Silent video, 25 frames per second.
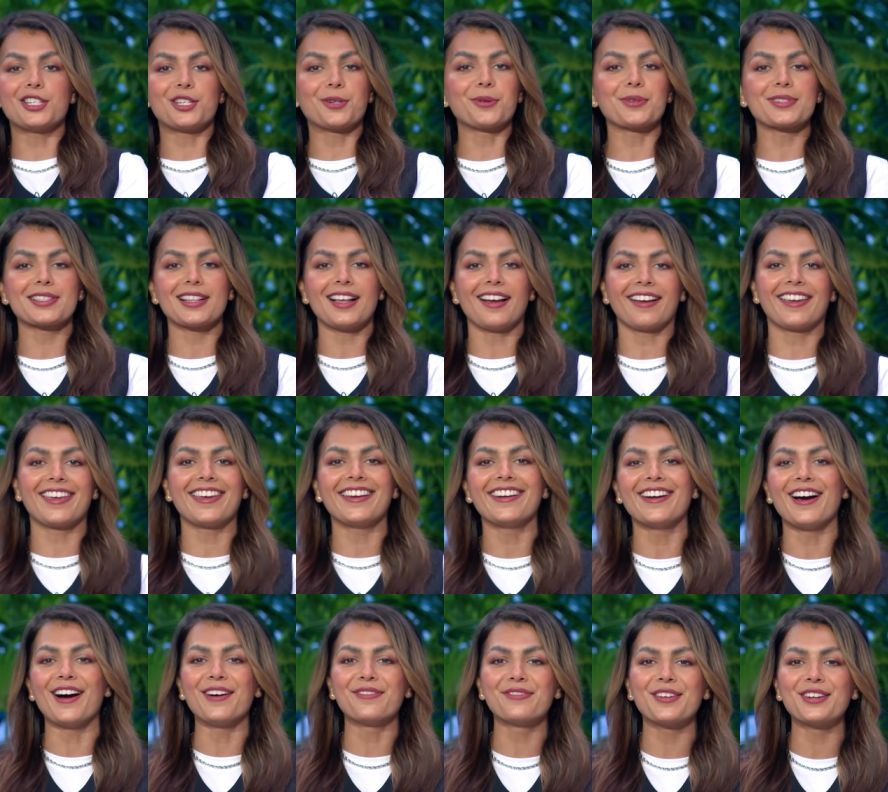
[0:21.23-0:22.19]
She was lucky
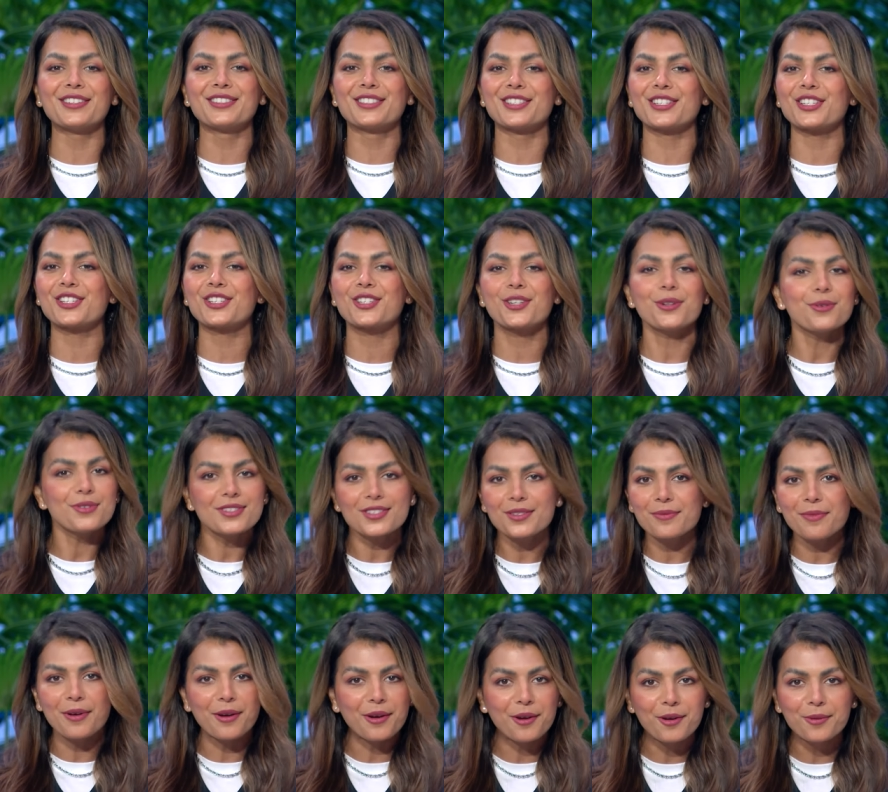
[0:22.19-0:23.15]
enough to shoot
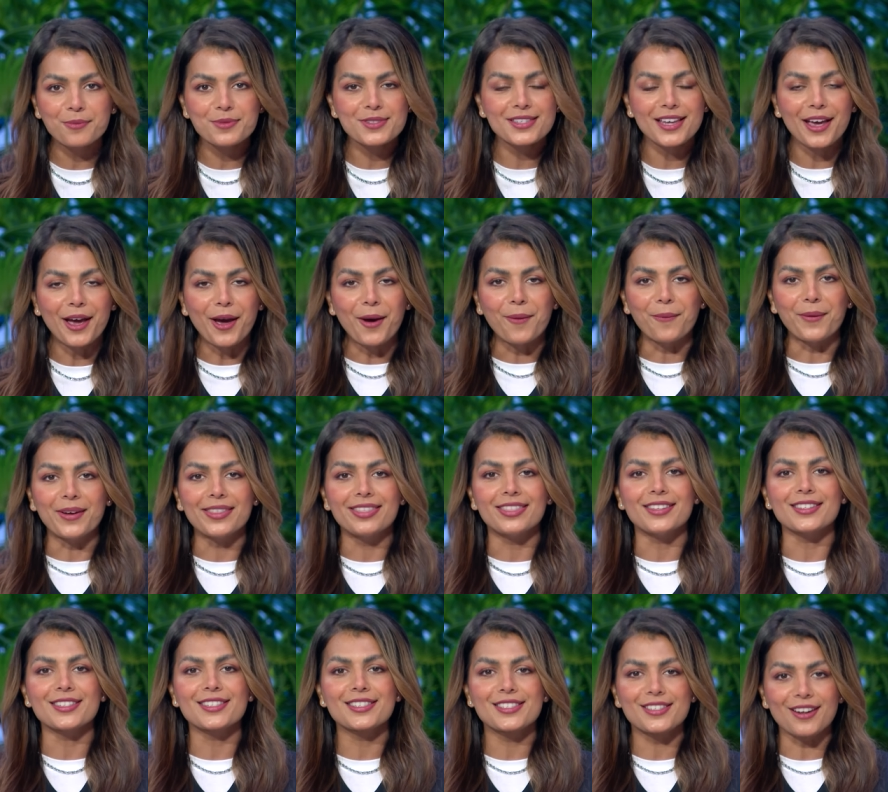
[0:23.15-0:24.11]
some hoops with
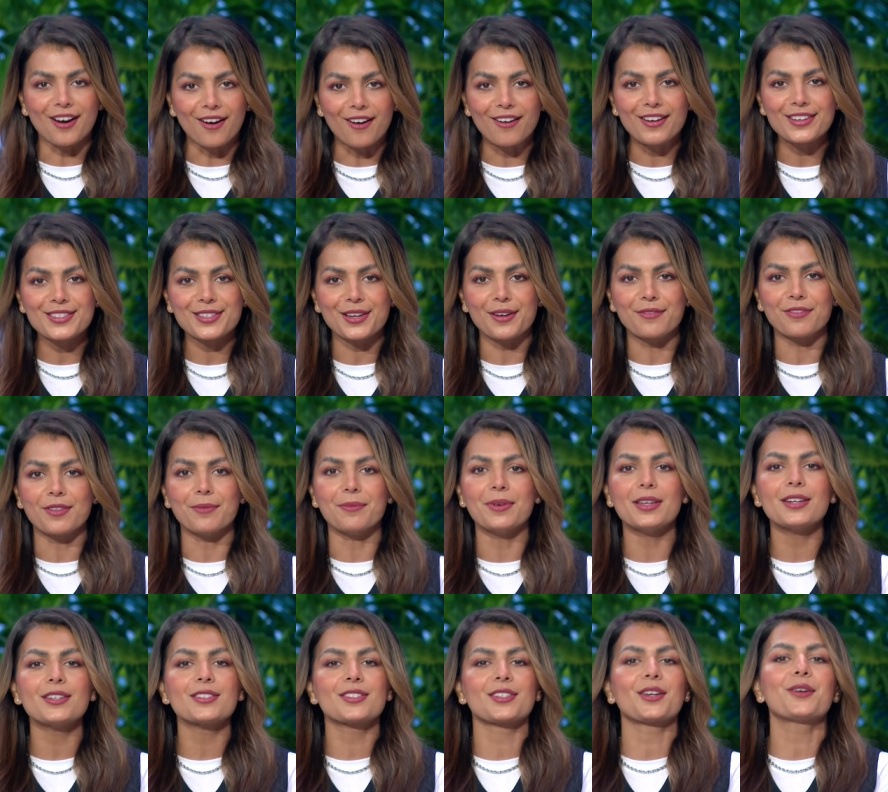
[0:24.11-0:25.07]
the stars of the
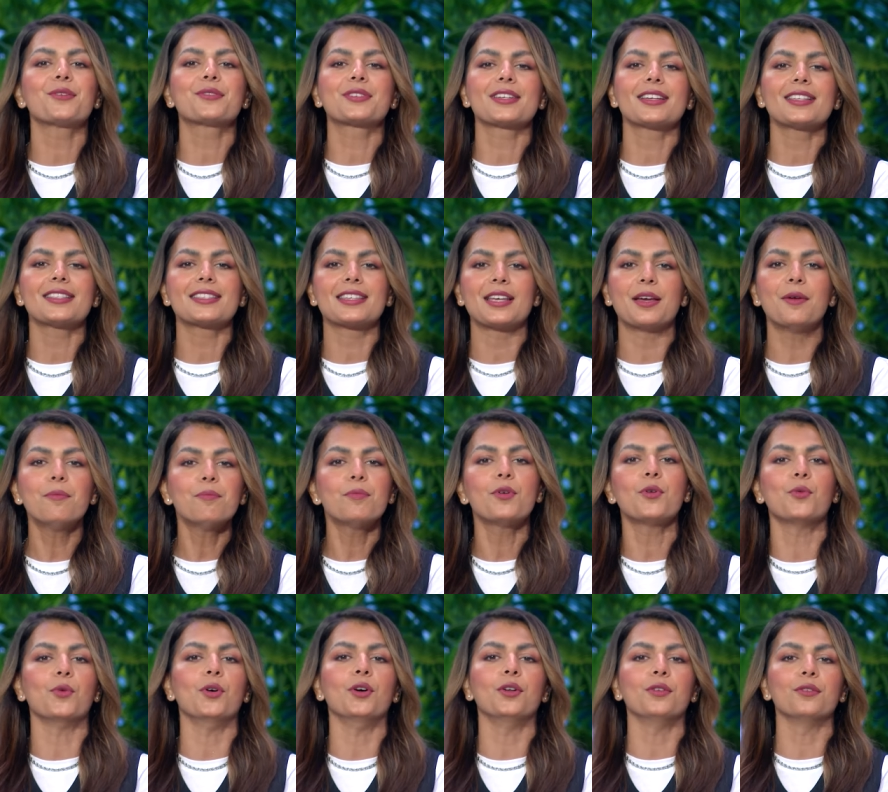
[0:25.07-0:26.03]
Minnesota
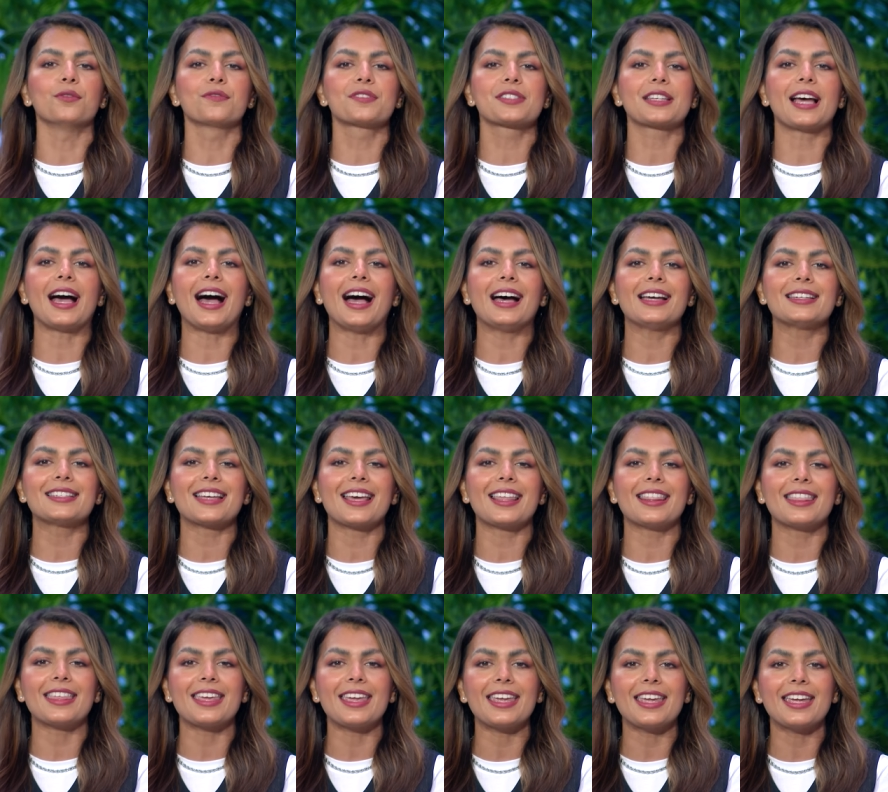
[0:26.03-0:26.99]
Timberwolves and
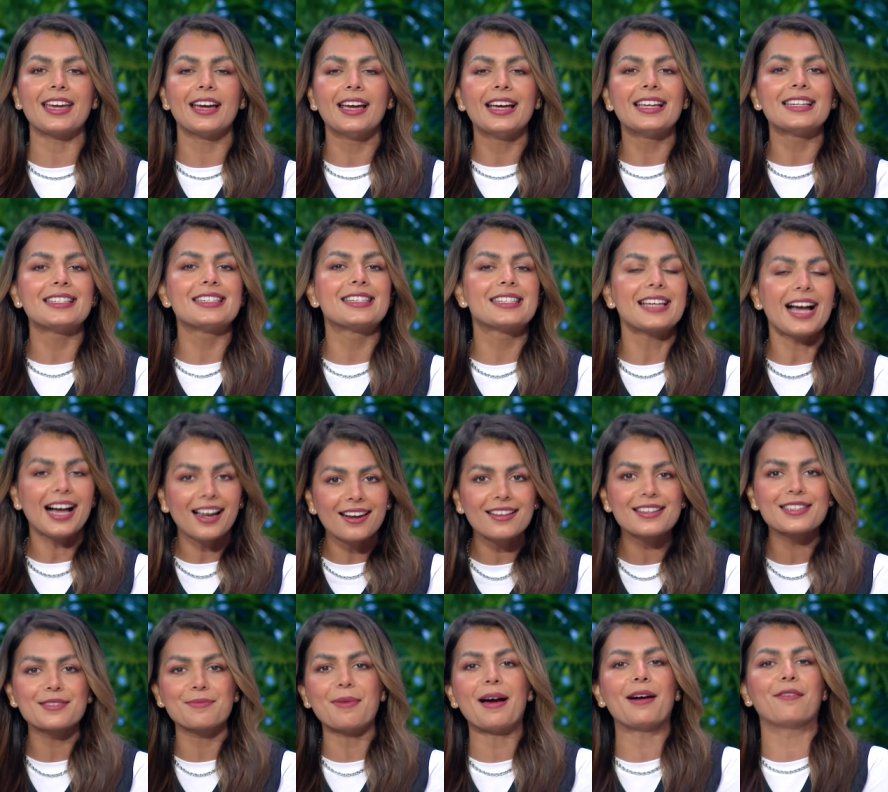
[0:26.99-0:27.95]
the
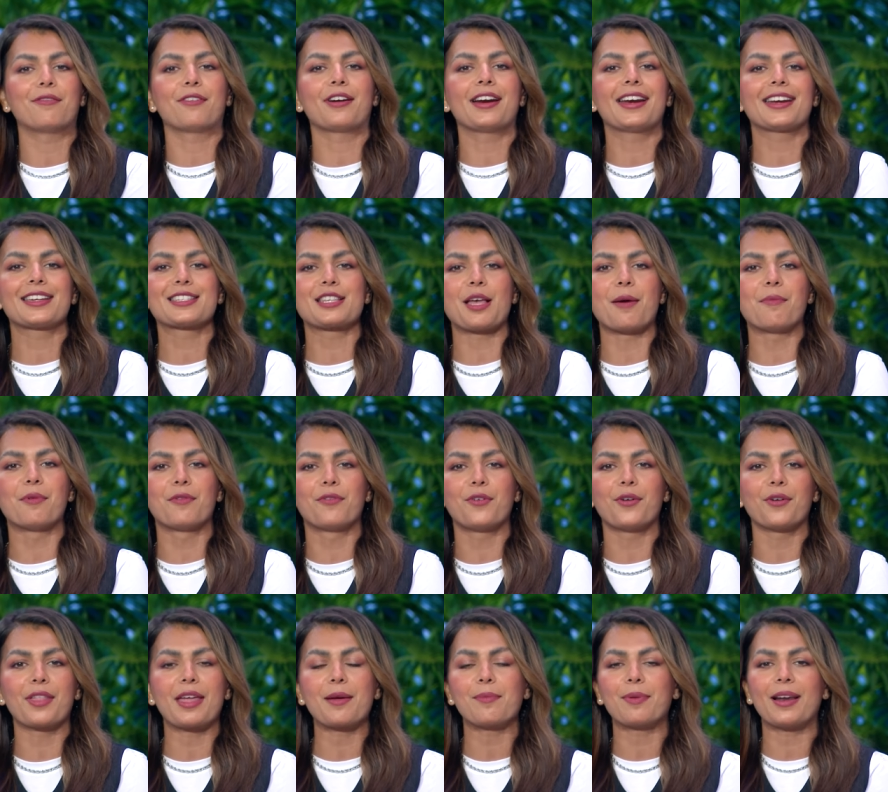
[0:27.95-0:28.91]
Dallas Mavericks
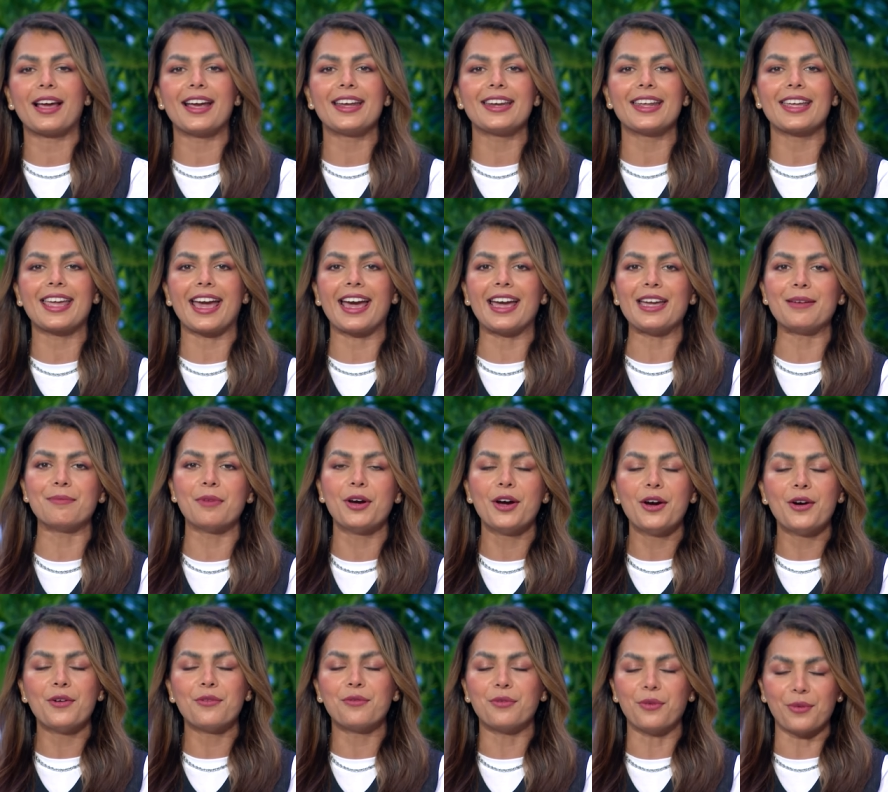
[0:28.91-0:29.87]
before they played a game
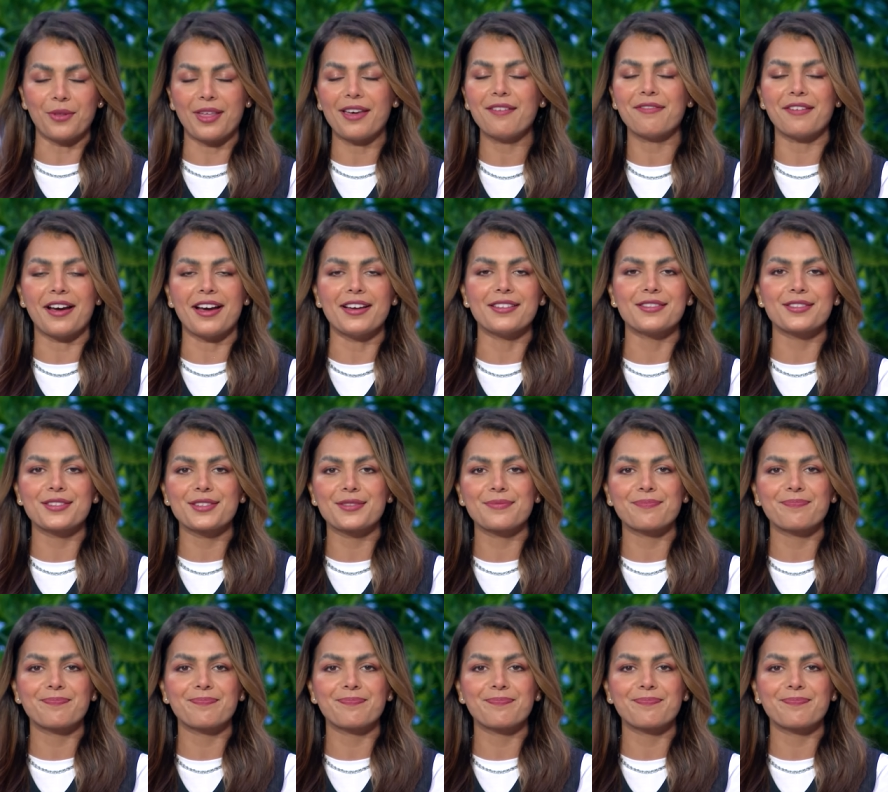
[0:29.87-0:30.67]
for their fans.